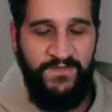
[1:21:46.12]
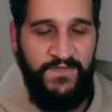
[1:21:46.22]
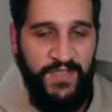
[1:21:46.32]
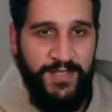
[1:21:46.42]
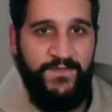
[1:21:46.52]

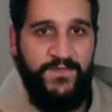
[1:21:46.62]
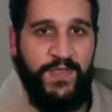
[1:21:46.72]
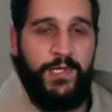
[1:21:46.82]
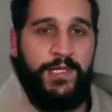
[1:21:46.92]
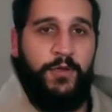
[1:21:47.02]
feel it
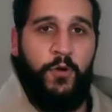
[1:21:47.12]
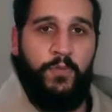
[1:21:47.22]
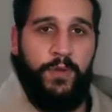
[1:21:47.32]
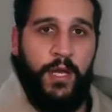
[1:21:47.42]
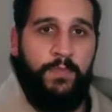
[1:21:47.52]
physically
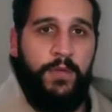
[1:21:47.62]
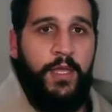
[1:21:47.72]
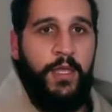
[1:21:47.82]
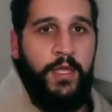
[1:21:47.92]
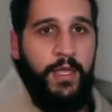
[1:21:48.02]
open up.
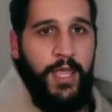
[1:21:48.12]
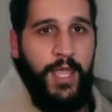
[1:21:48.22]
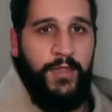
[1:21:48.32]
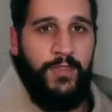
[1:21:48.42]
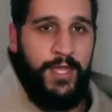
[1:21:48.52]

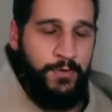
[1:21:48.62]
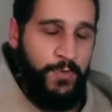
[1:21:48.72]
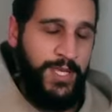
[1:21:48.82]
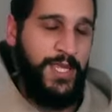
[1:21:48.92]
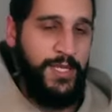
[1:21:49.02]
And then
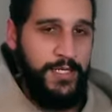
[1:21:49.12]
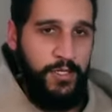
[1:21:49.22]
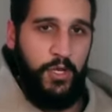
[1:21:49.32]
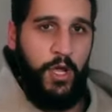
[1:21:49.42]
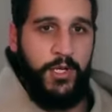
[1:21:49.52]
we get into
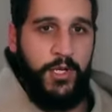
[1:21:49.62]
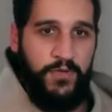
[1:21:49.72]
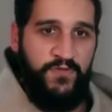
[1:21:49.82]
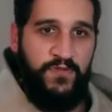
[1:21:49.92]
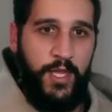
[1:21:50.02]
the talks
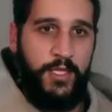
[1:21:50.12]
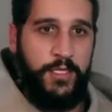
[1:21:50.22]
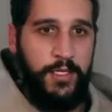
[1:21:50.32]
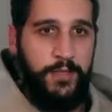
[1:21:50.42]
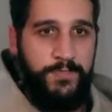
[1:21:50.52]
of like